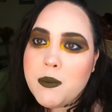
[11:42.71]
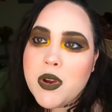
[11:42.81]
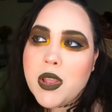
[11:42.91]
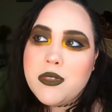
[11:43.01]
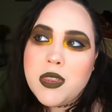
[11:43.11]
I
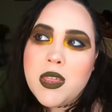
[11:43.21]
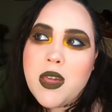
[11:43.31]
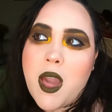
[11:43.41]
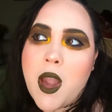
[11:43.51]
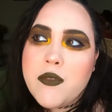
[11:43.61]
think,
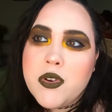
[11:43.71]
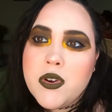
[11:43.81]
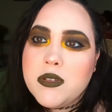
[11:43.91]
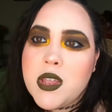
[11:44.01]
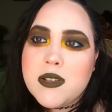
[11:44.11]
after
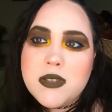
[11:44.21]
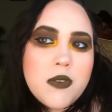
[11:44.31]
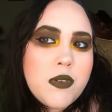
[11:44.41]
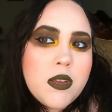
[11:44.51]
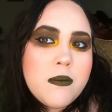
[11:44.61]

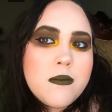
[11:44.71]
Thanksgiving.